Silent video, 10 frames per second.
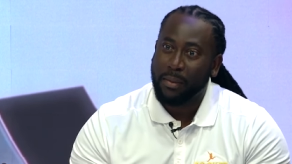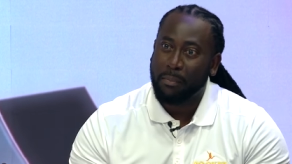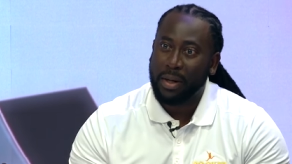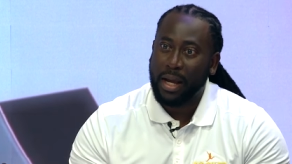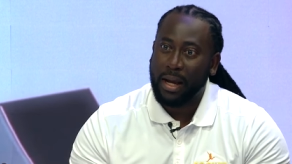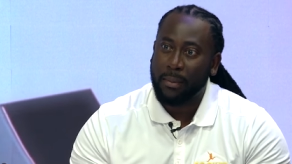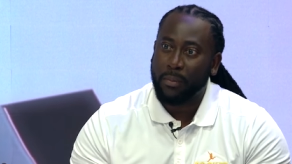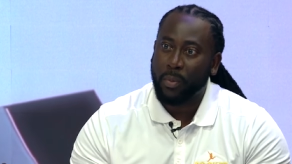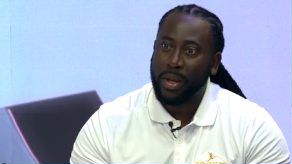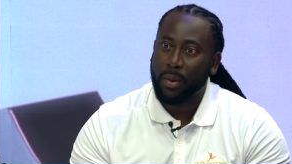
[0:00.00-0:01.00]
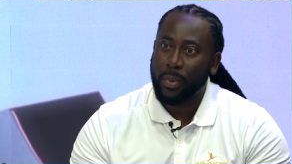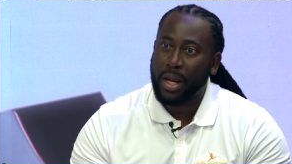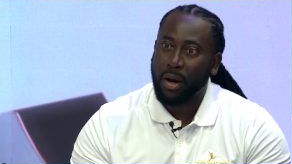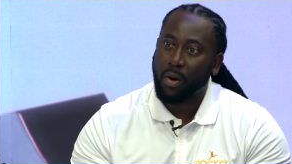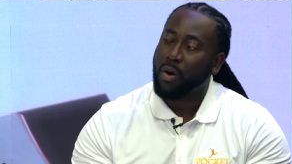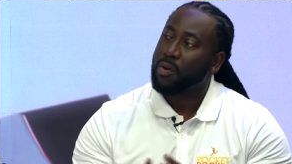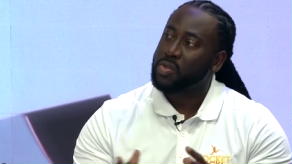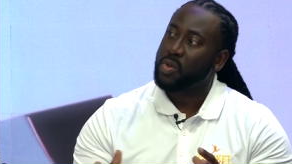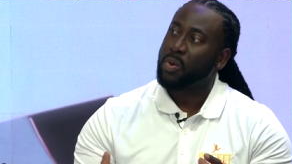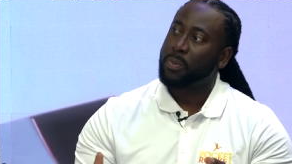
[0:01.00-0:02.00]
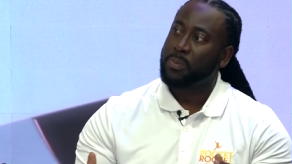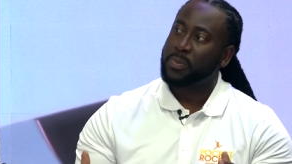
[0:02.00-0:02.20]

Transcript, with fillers: But um, we, we are also